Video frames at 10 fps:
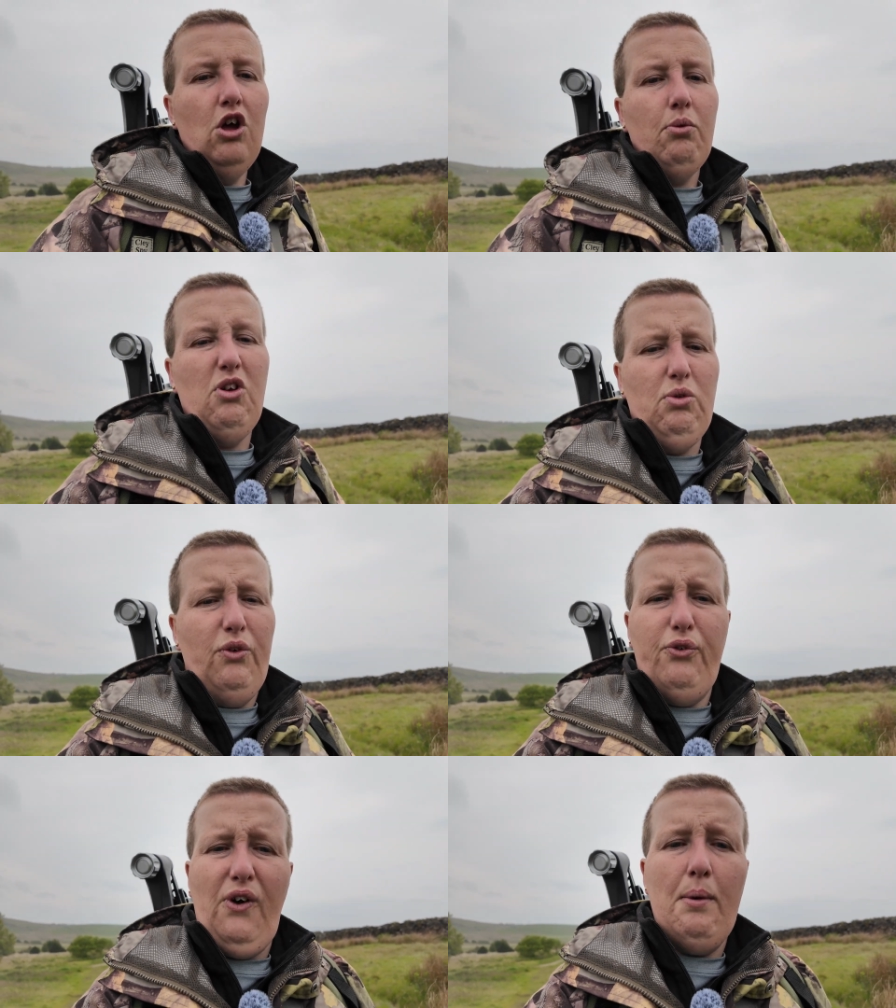which was
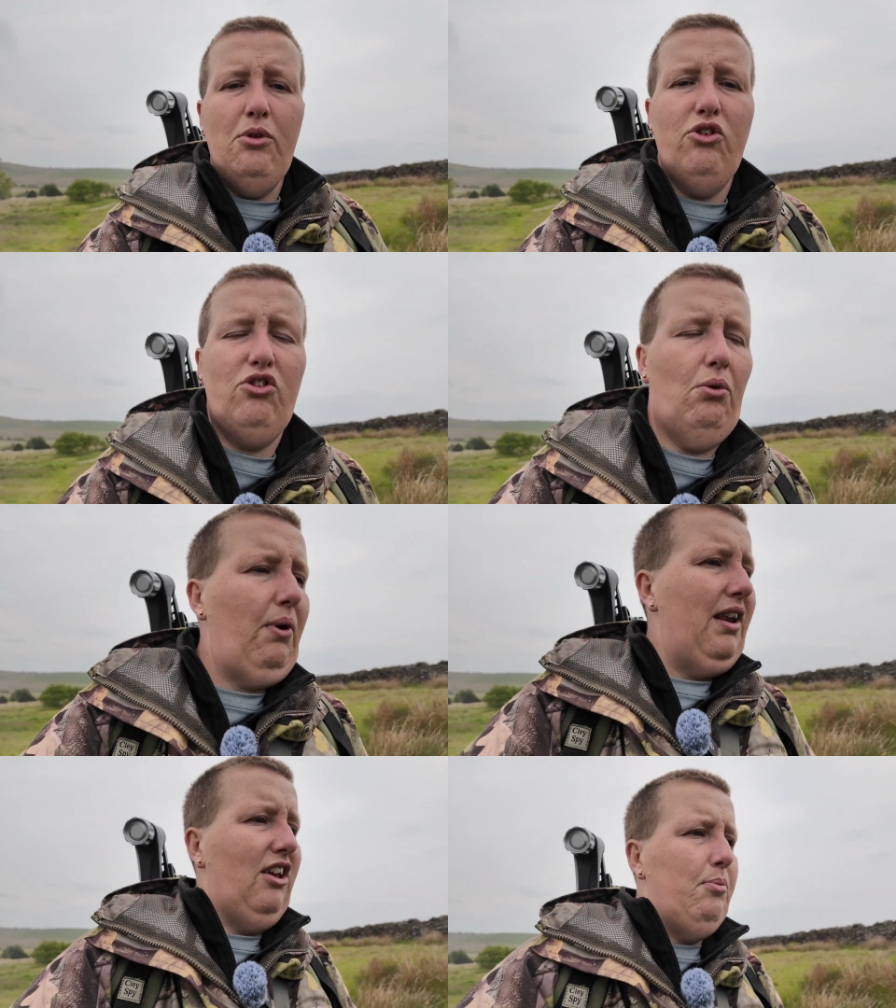fabulous to
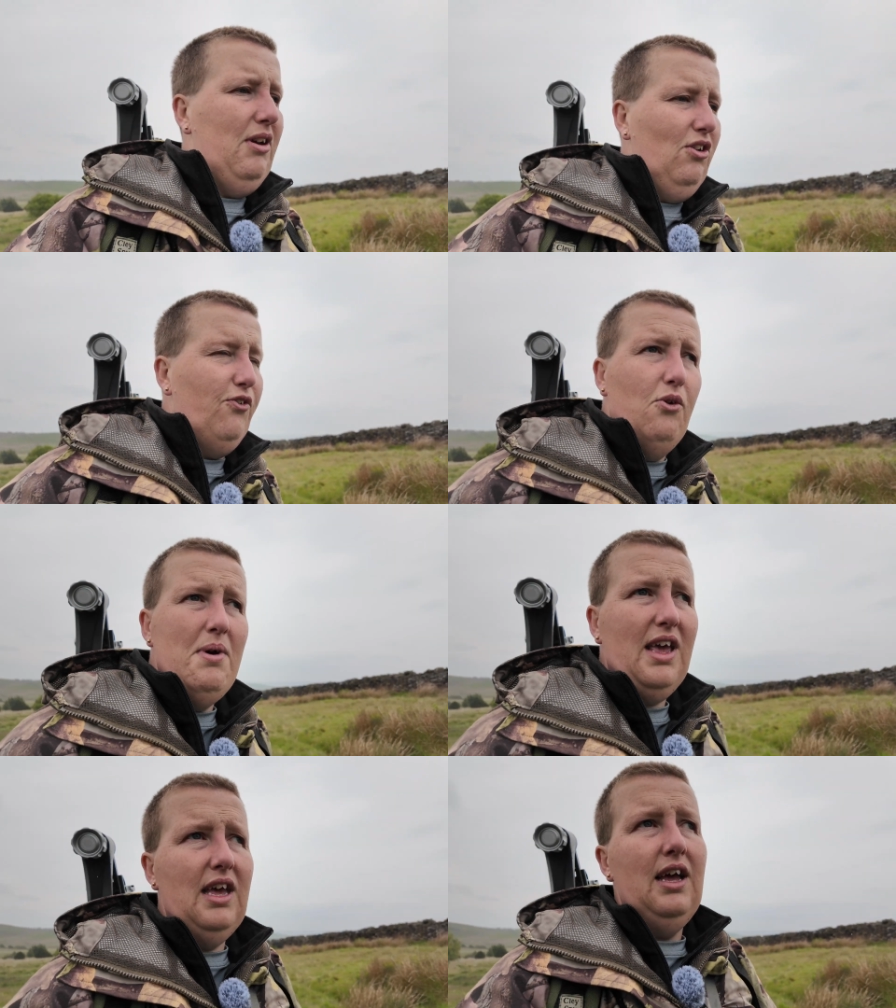witness, because for
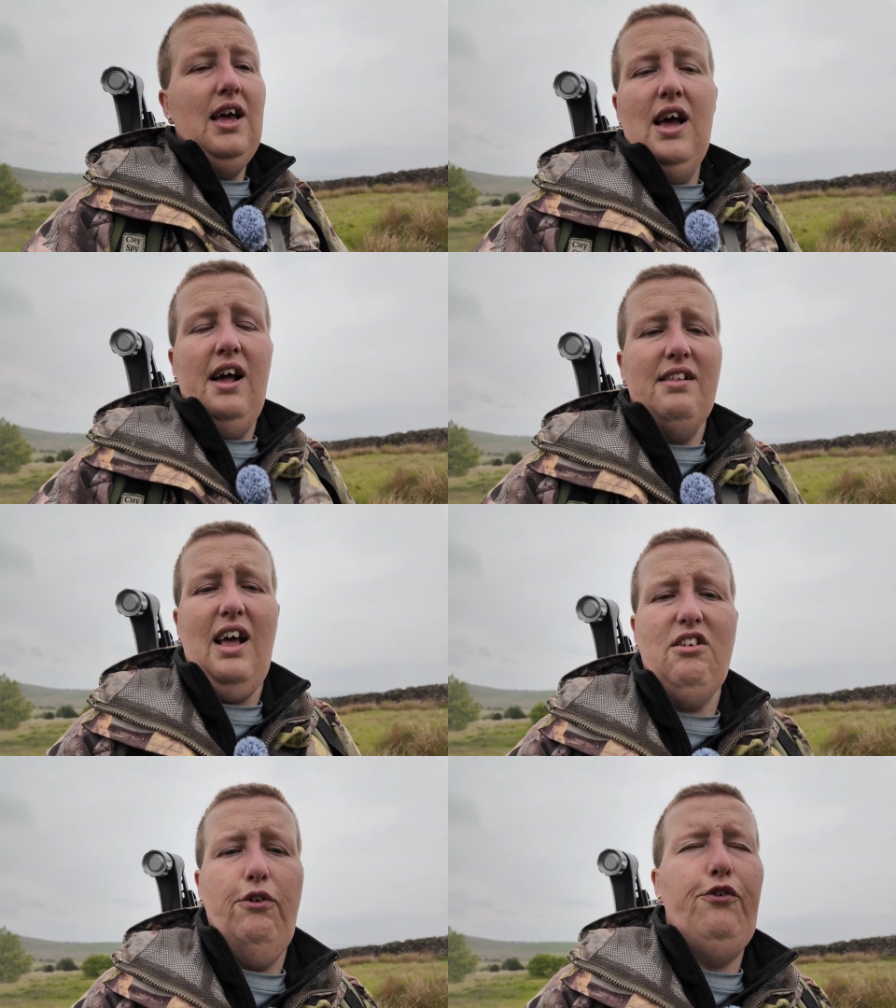me,
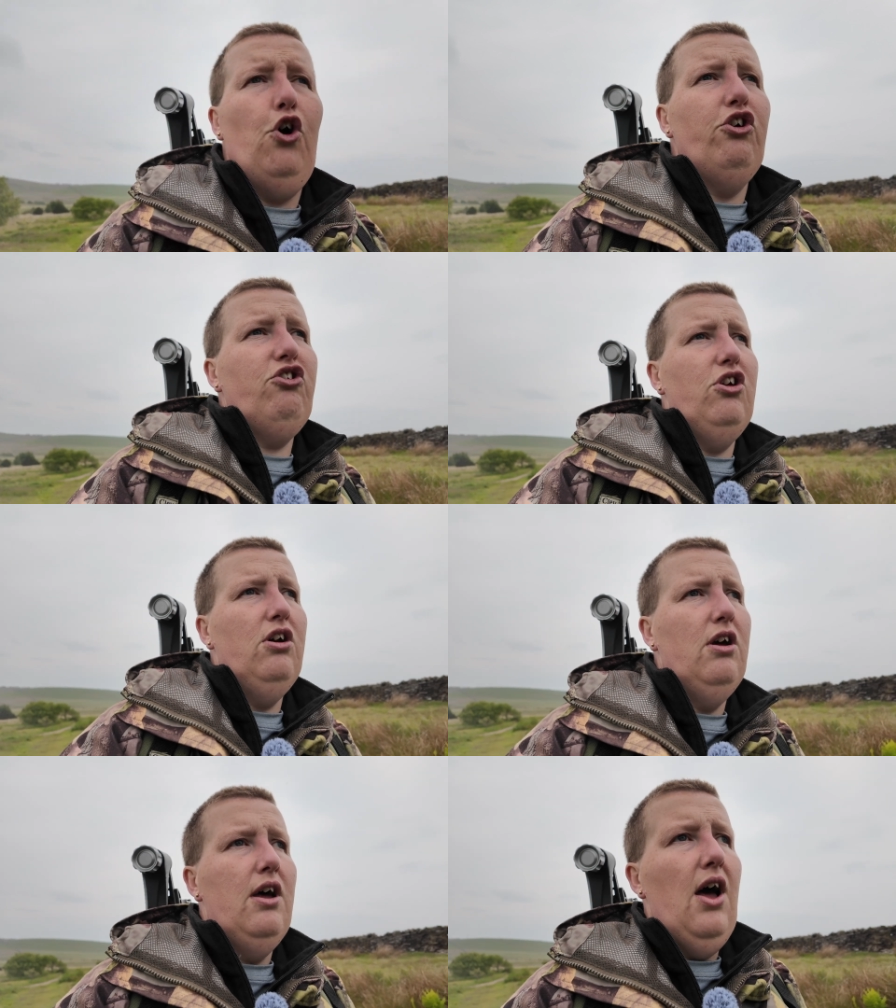That's a first.
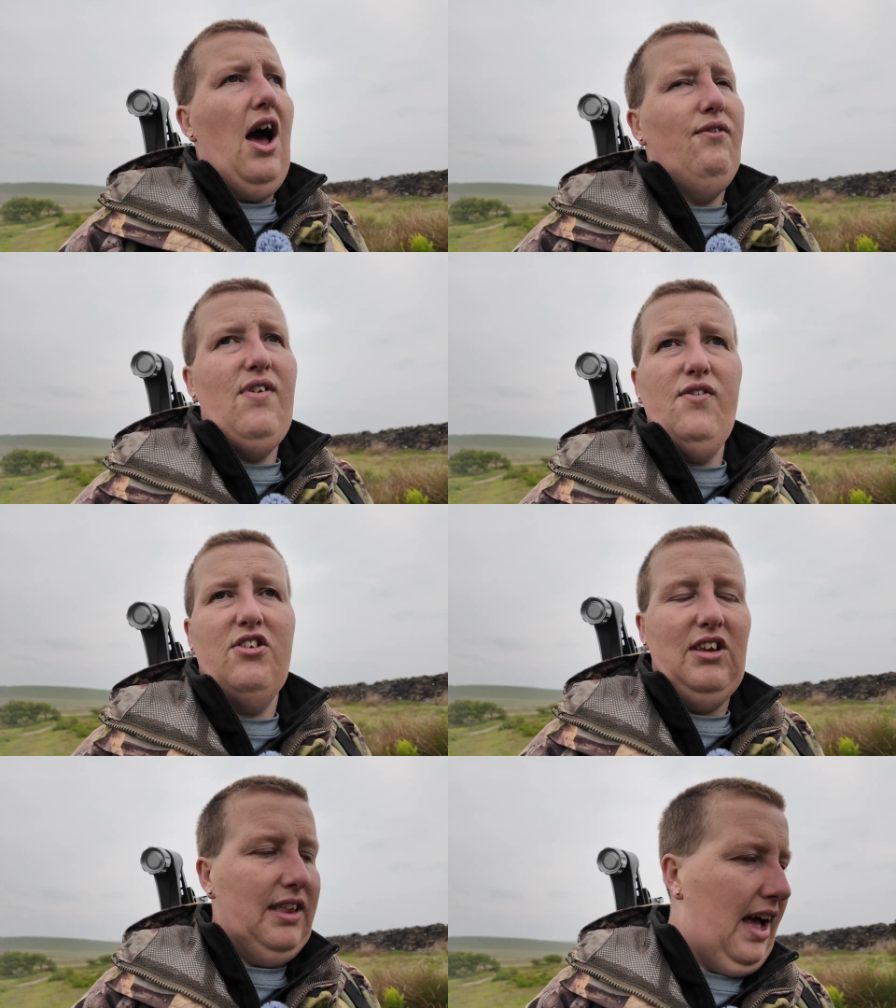I've never
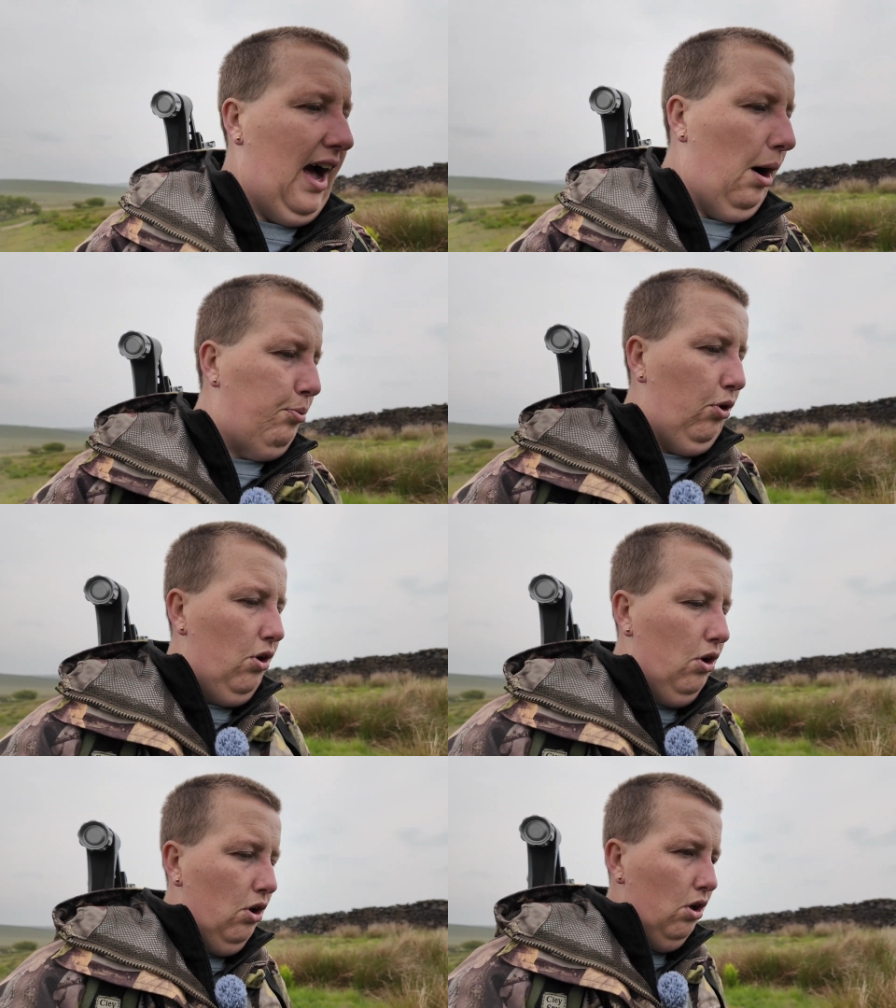seen that happen.